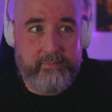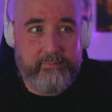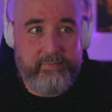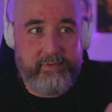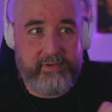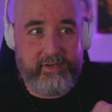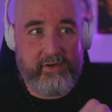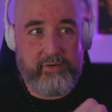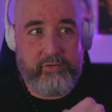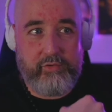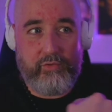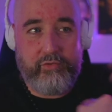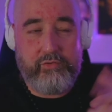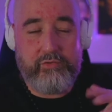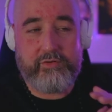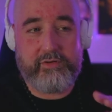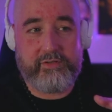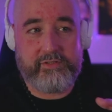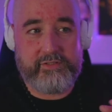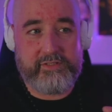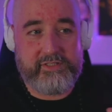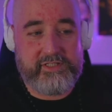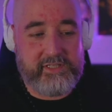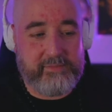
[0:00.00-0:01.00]
but the
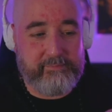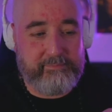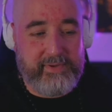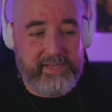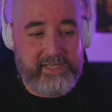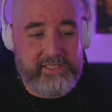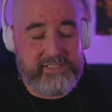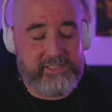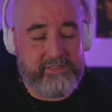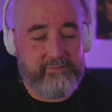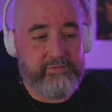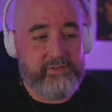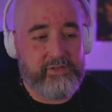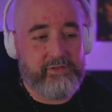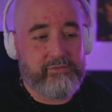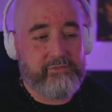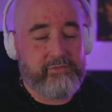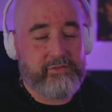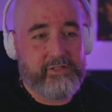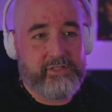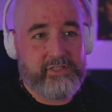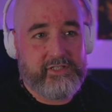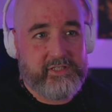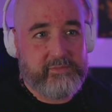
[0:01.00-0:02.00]
organs, the bass of the
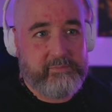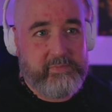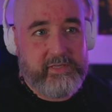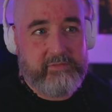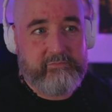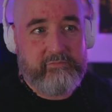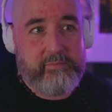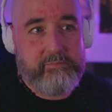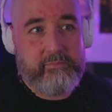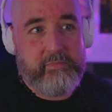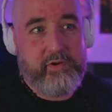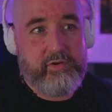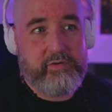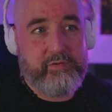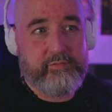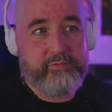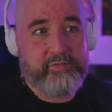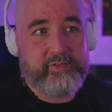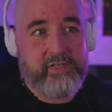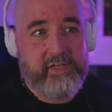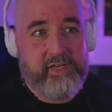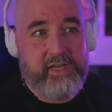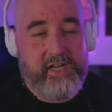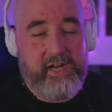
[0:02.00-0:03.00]
organ has been
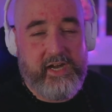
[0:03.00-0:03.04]
removed